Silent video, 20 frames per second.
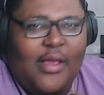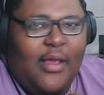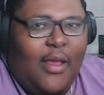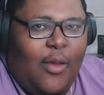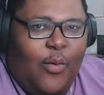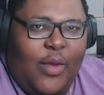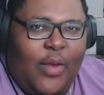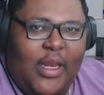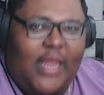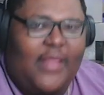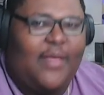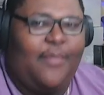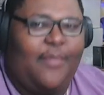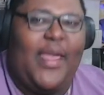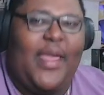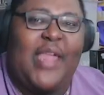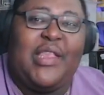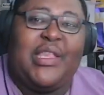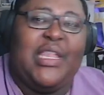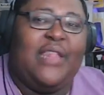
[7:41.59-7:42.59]
We need the
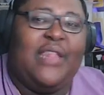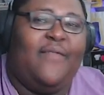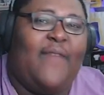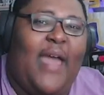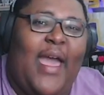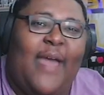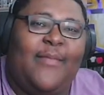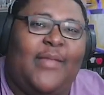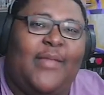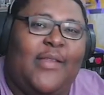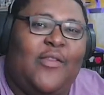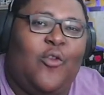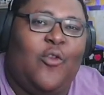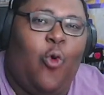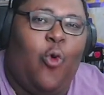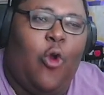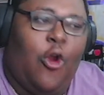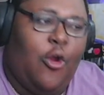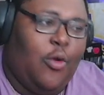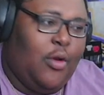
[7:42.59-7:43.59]
bestest vibes in the
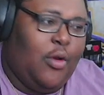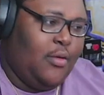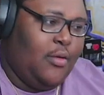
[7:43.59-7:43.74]
world.